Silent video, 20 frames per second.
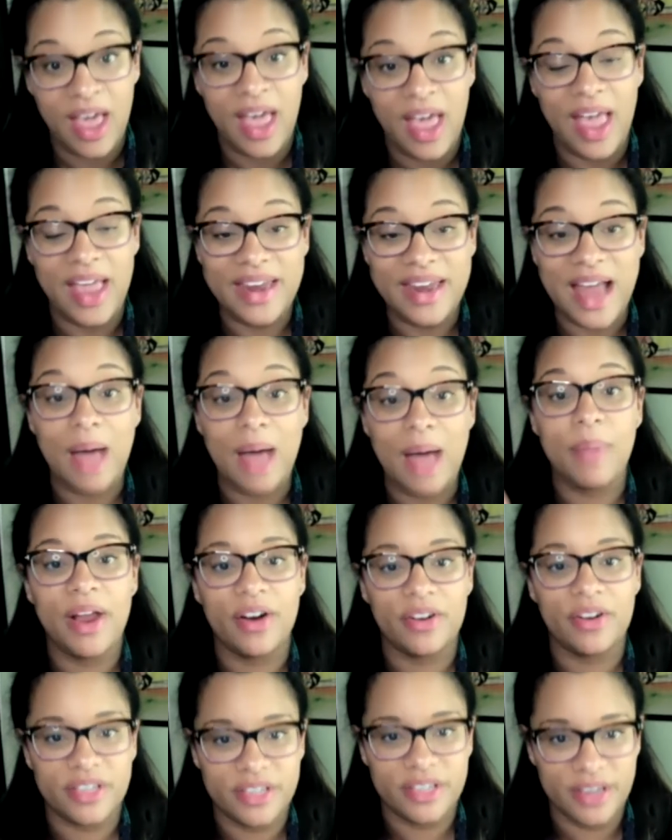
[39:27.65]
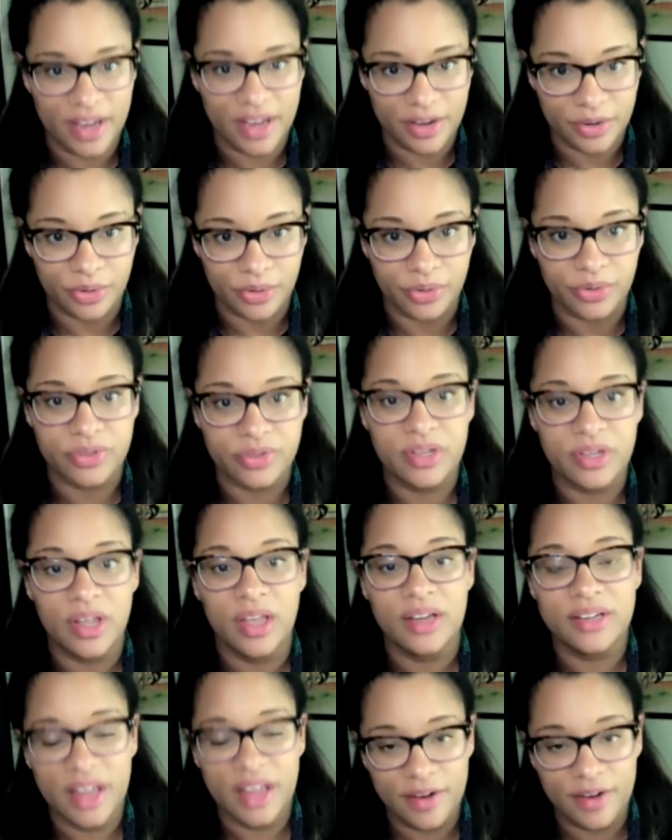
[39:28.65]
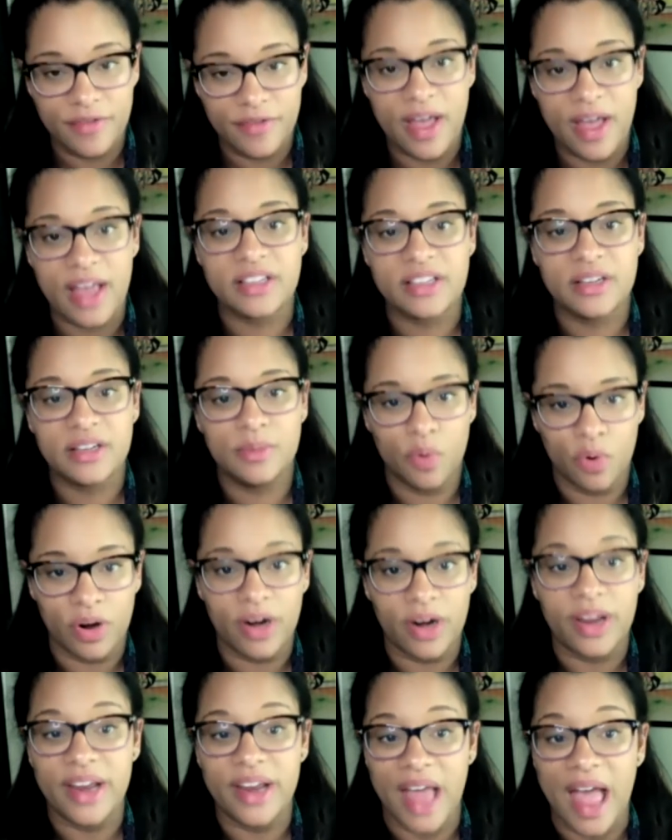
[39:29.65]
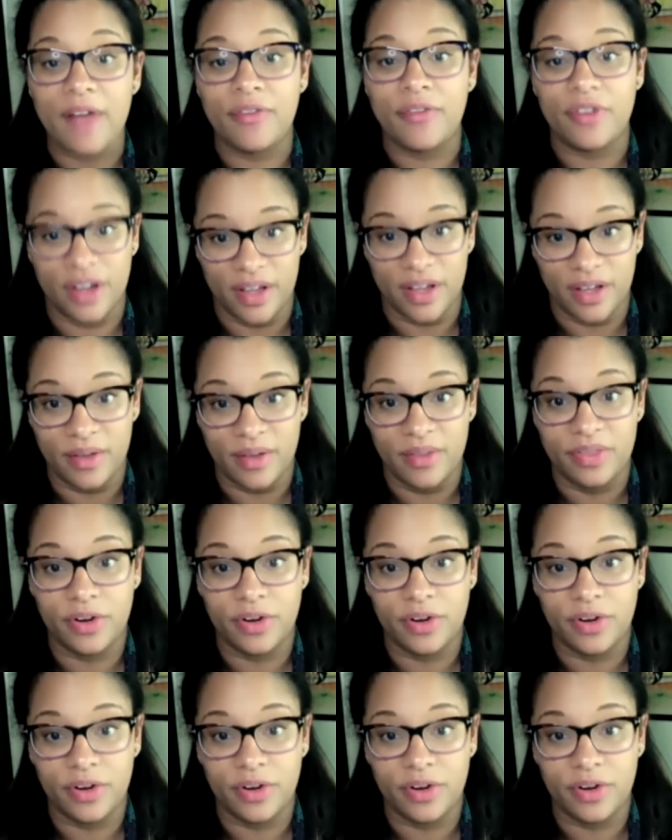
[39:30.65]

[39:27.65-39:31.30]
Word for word: and not parastatals to invest more in Africa.